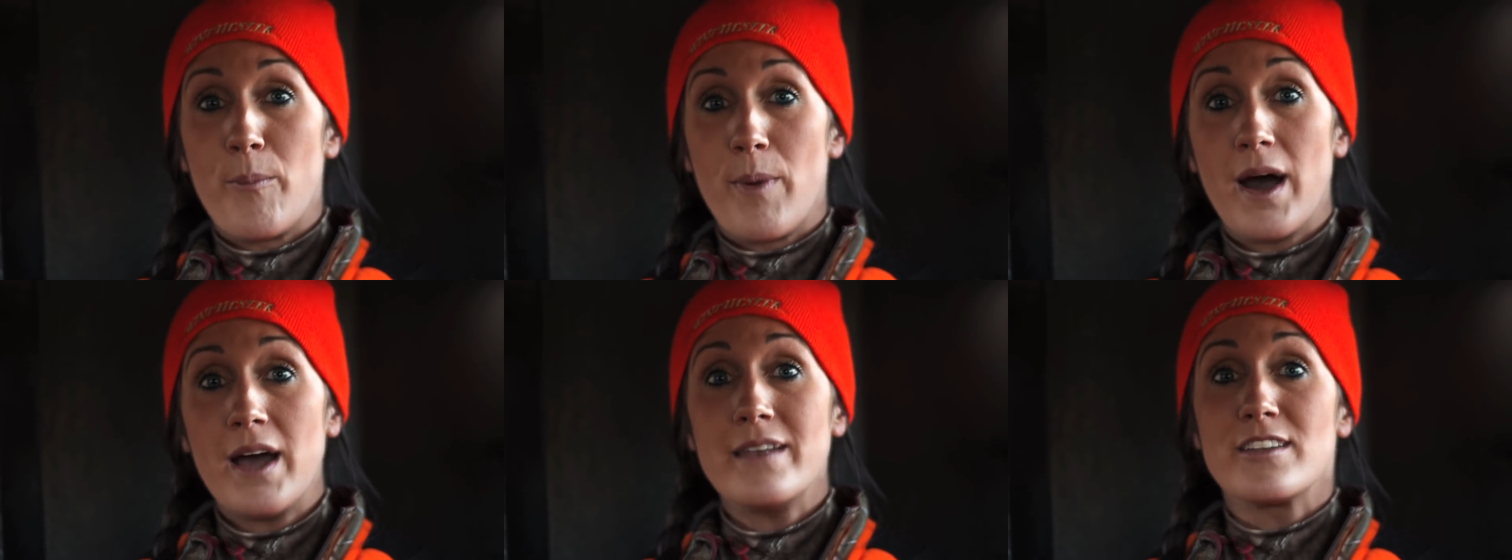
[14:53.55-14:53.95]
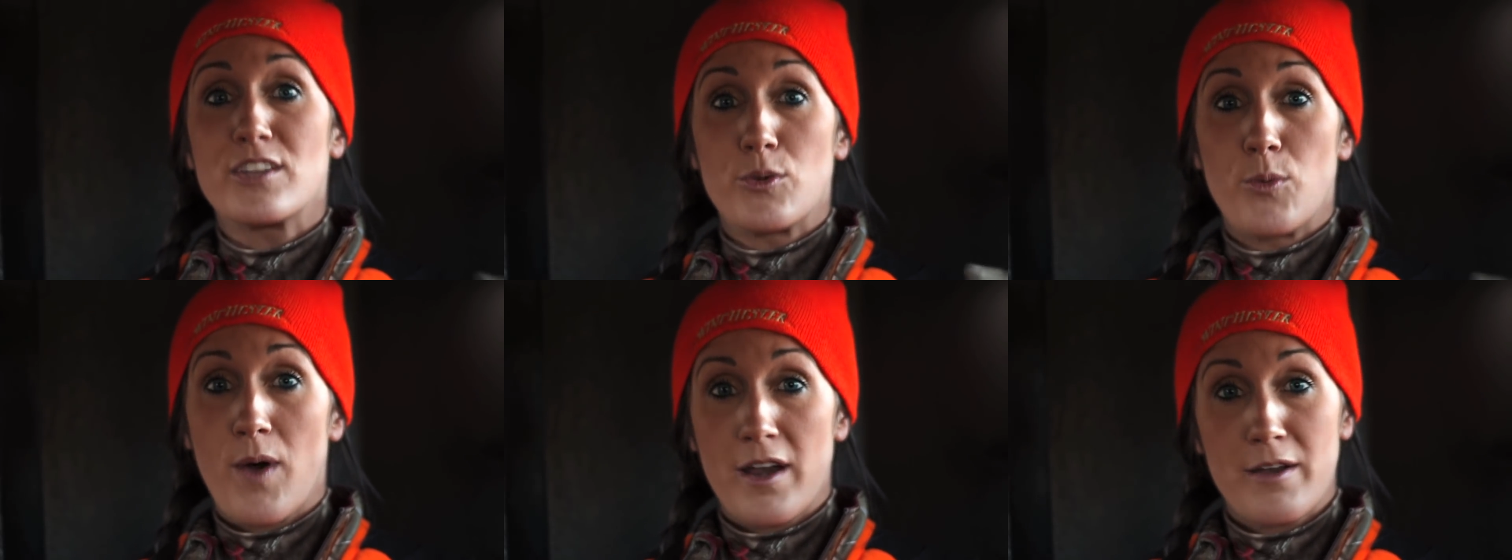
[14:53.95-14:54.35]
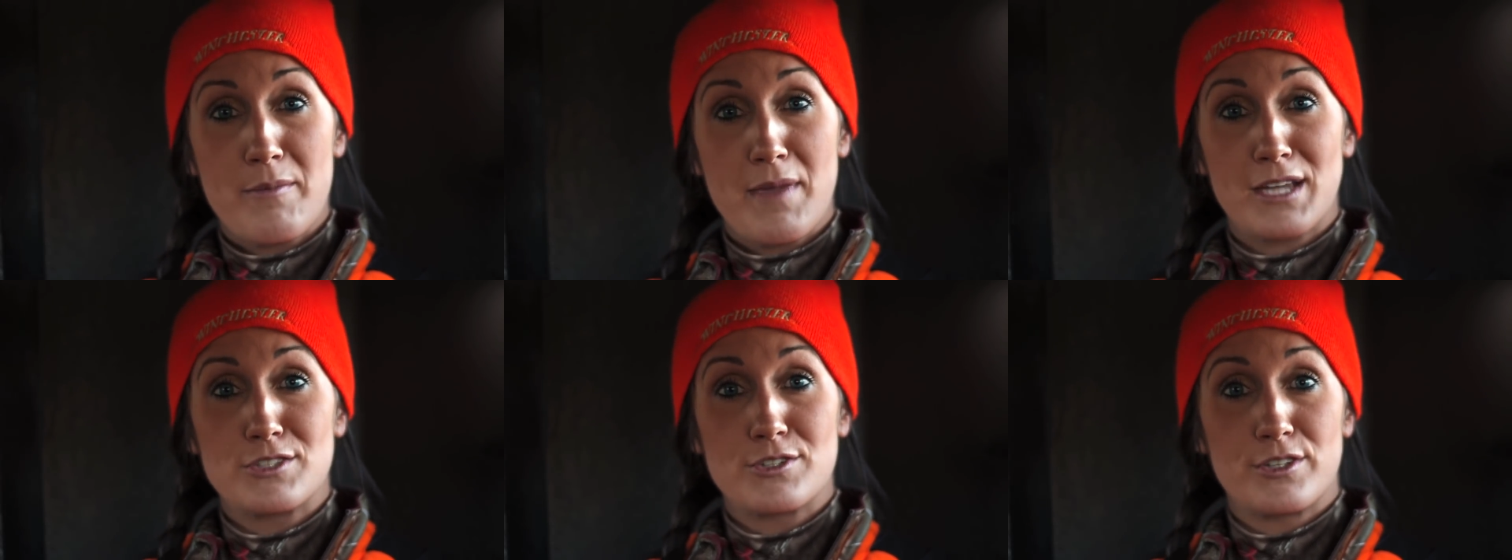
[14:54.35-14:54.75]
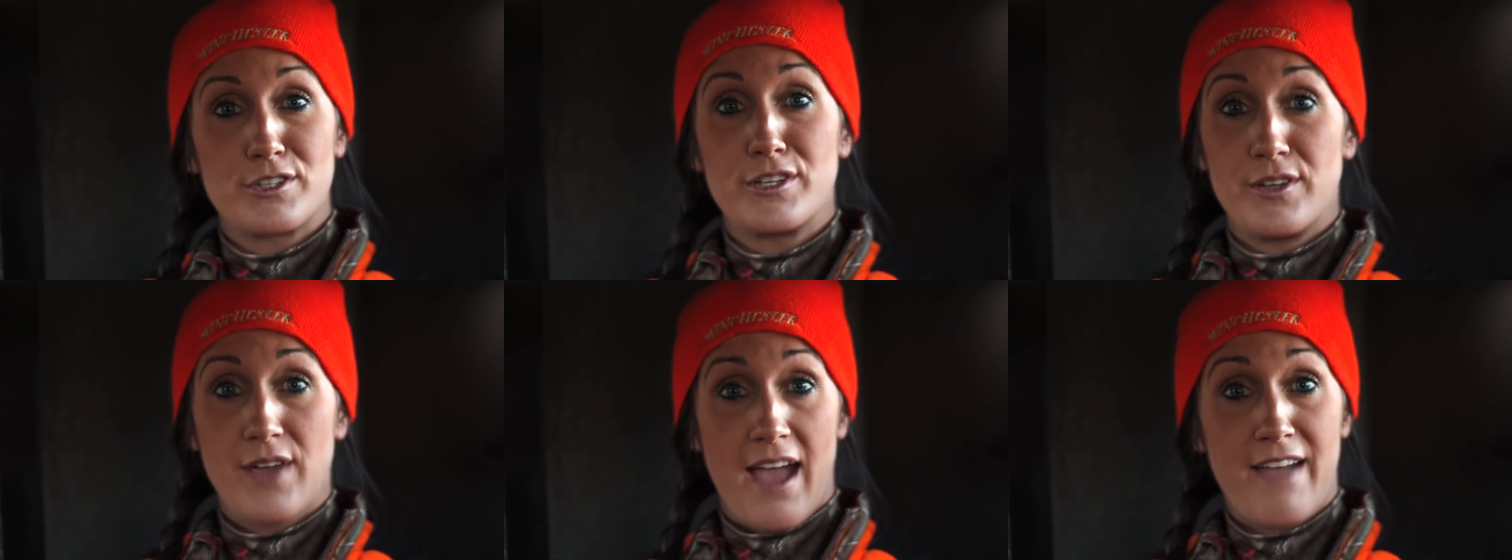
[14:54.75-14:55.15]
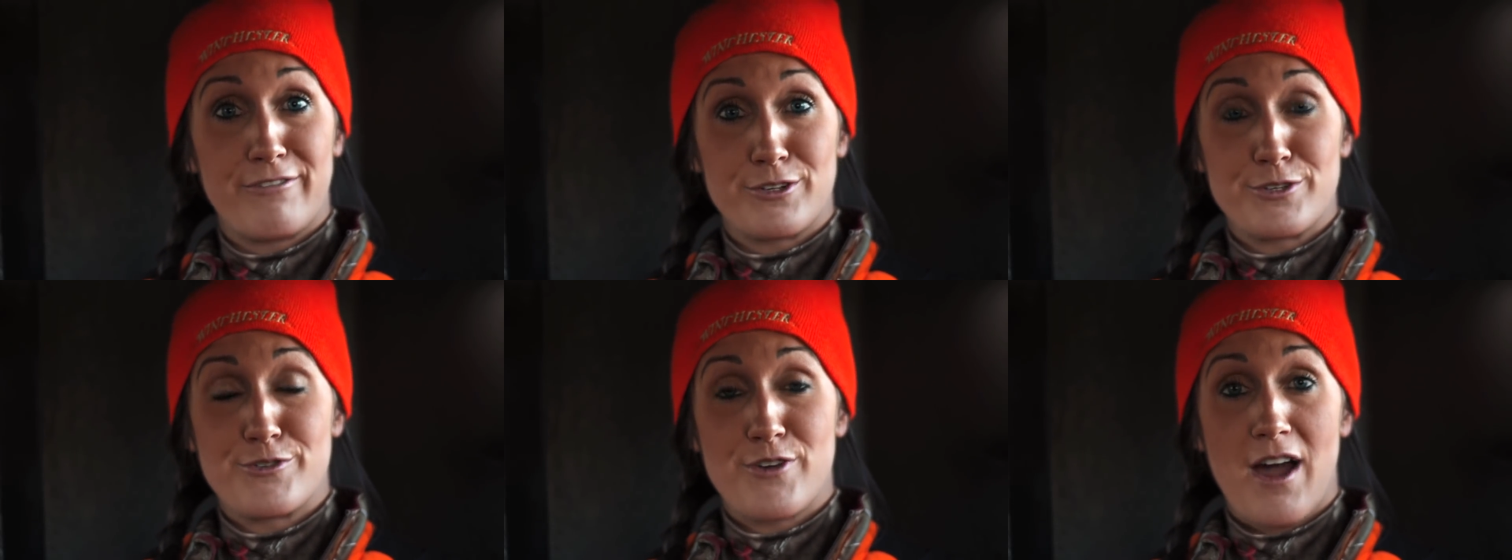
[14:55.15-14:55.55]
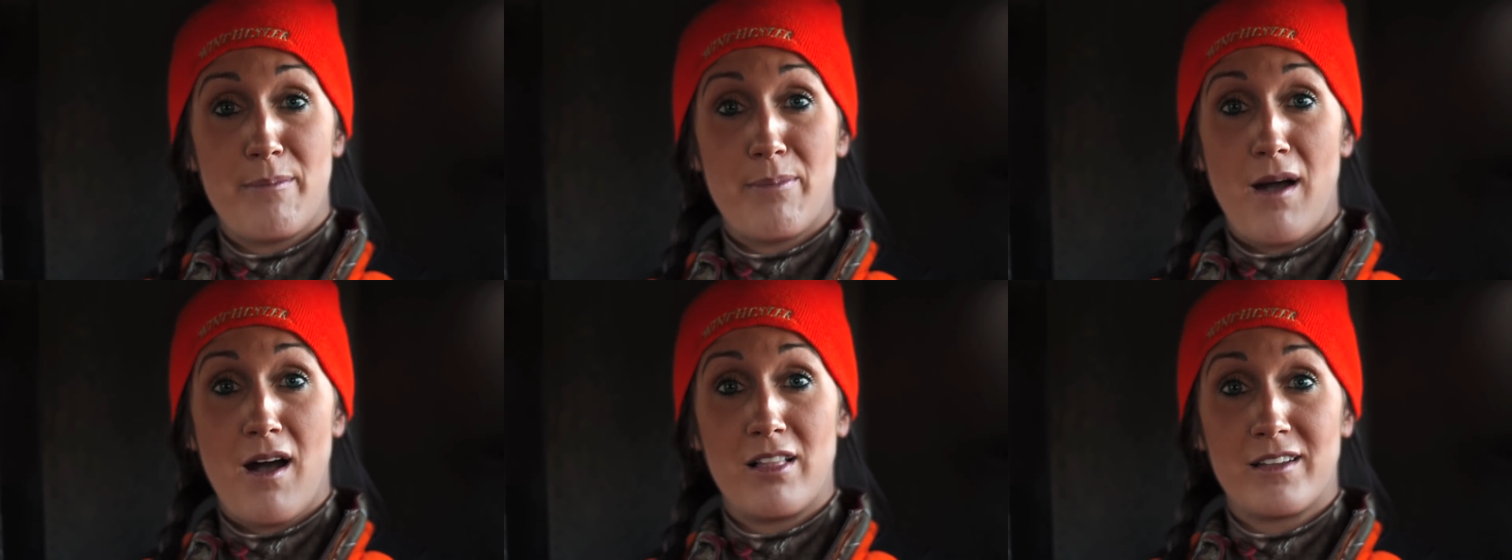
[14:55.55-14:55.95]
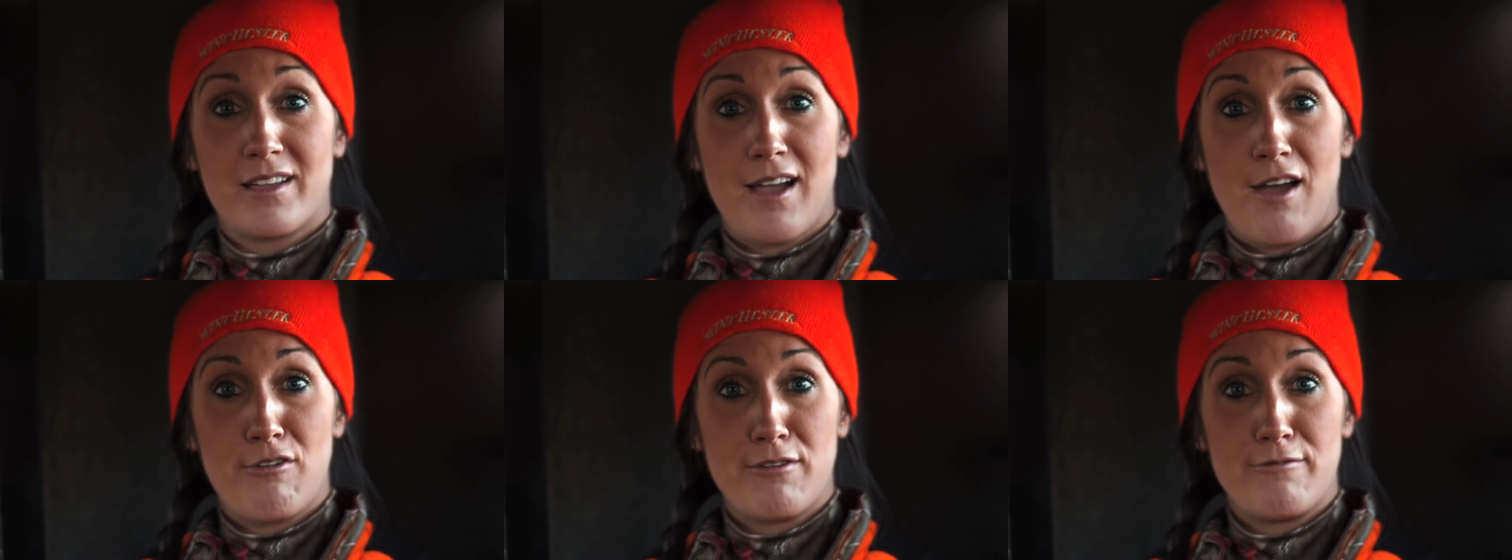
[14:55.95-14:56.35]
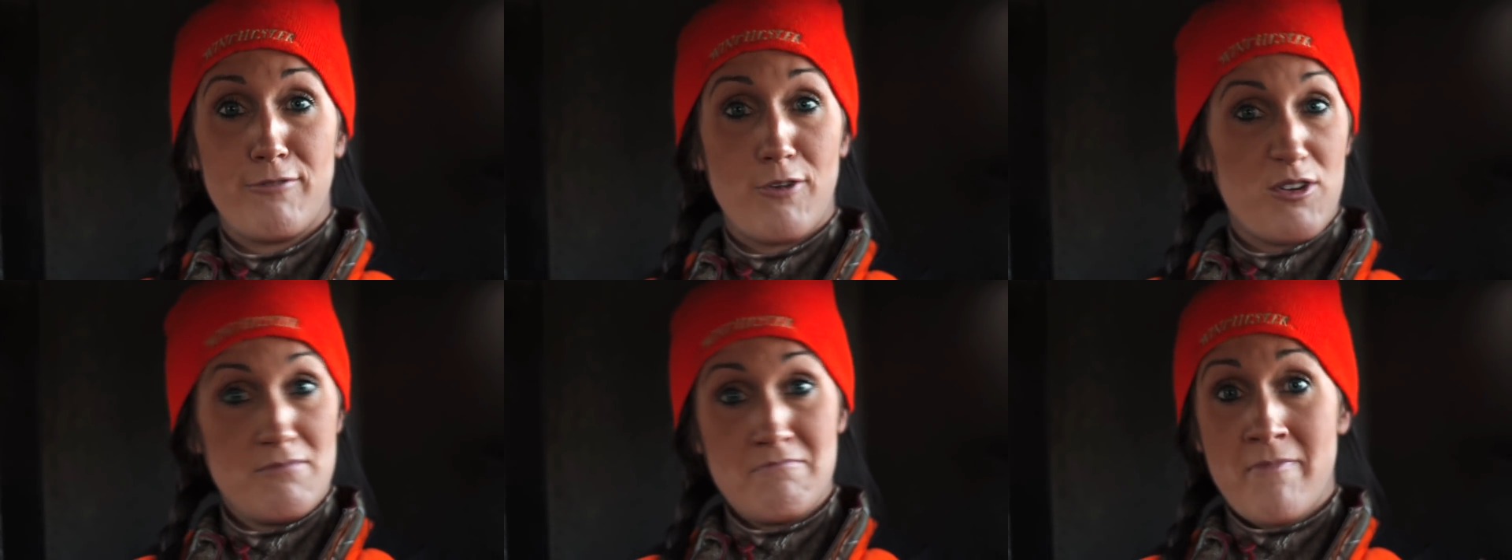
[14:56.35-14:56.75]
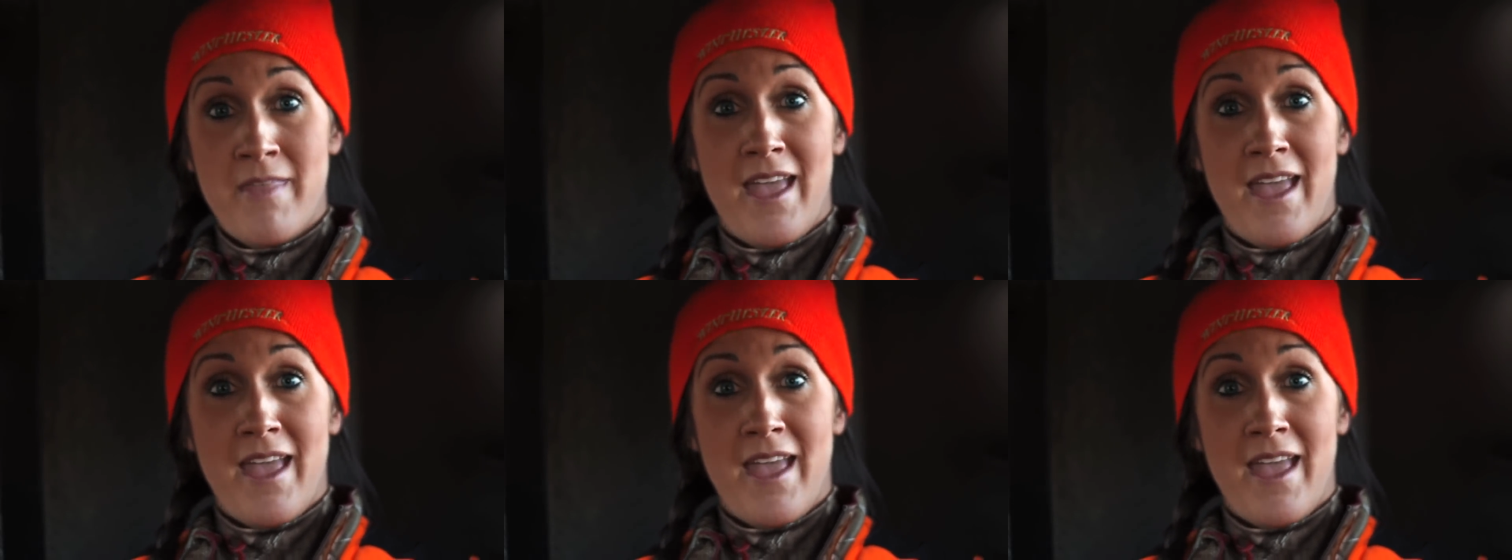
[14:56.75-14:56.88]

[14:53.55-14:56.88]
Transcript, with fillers: but you want to make sure you have your drop all accounted for